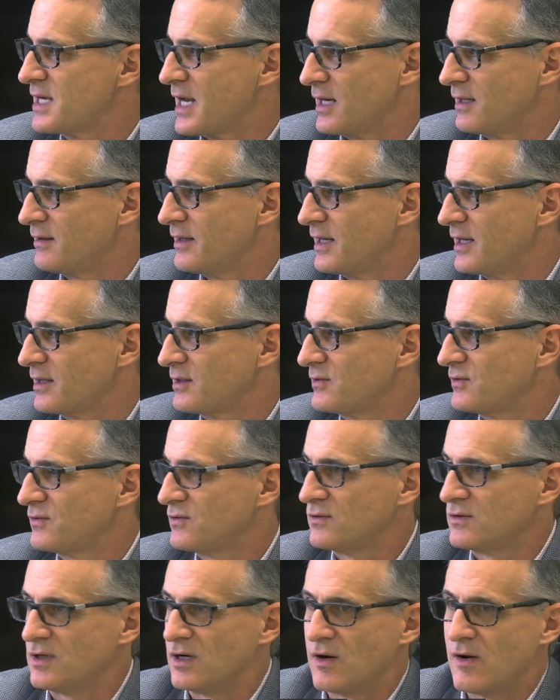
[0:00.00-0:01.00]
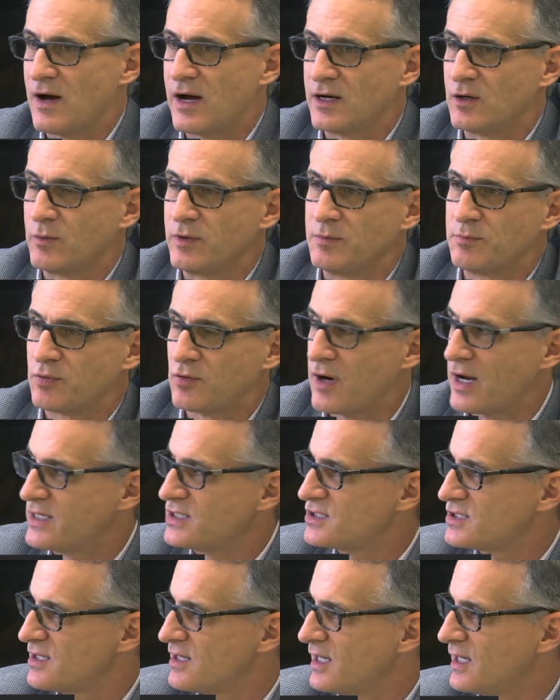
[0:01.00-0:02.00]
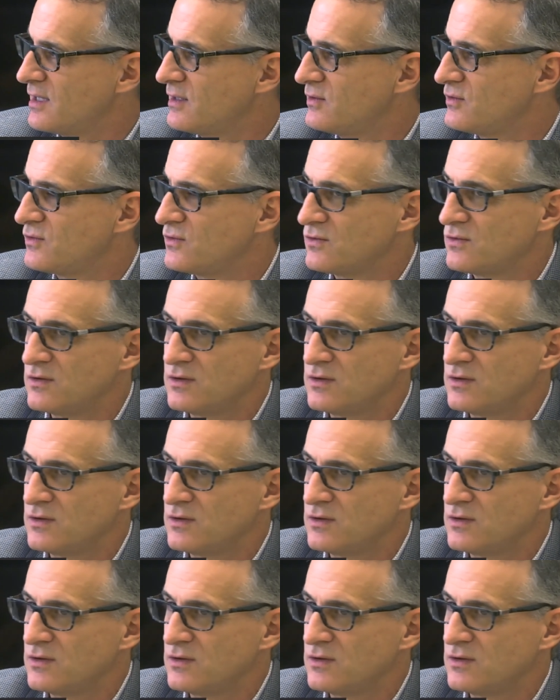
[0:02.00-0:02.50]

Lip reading: analytics. How do we price things?